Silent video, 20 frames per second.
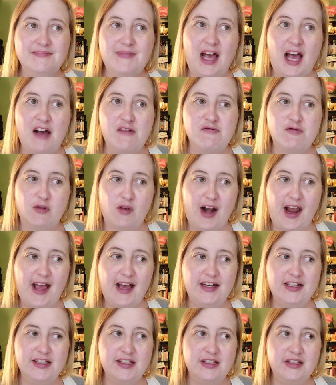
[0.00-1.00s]
have
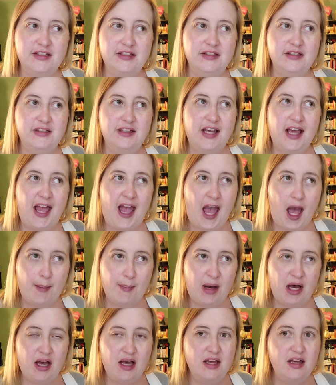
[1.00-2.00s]
read
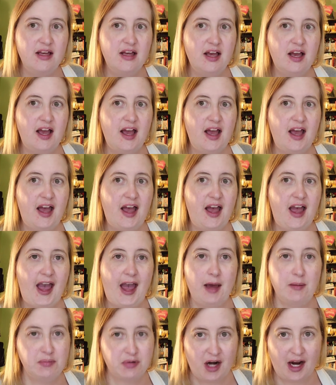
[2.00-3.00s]
Emma
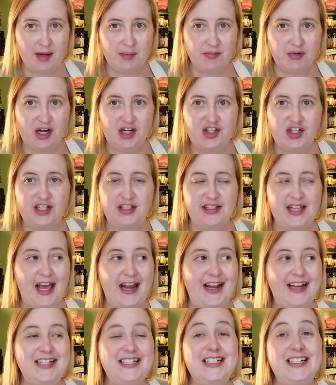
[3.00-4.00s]
and Pride and Prejudice, and
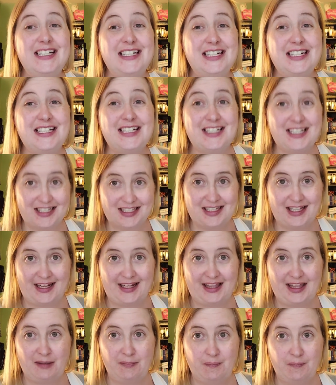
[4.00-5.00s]
I didn't
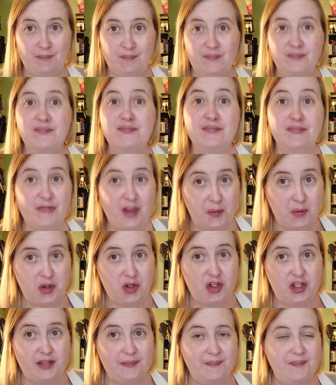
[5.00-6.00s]
dislike them. They were
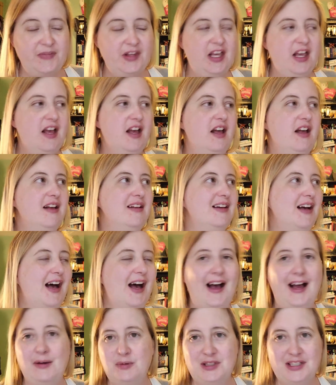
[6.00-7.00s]
good.
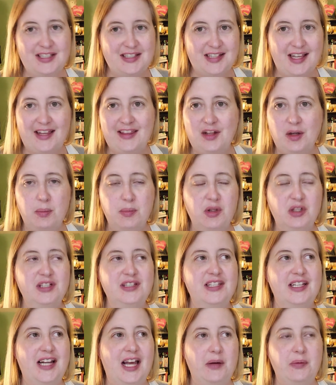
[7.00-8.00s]
I wouldn't say they're
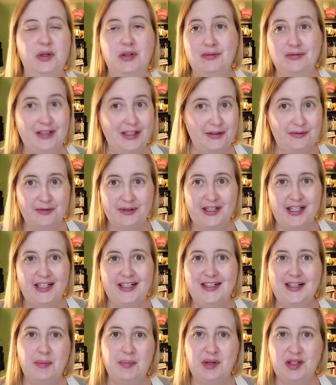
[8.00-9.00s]
books that I would
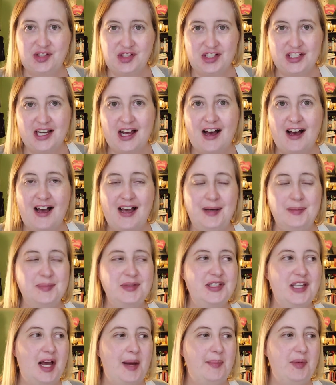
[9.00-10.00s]
reread a bunch of
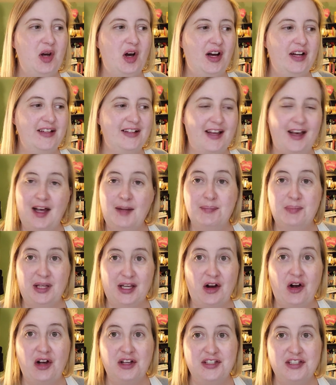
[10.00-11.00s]
times. I'm not a
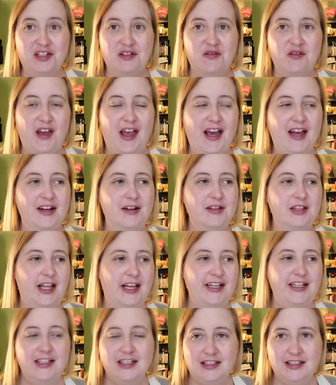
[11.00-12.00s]
big Austen fan,
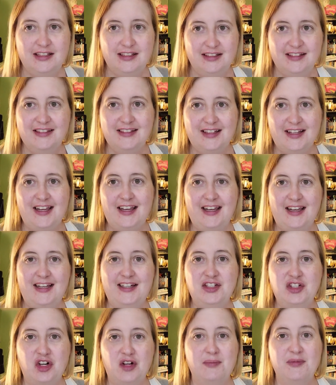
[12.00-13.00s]
like
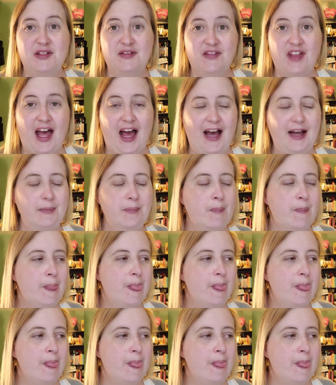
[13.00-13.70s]
in terms of that.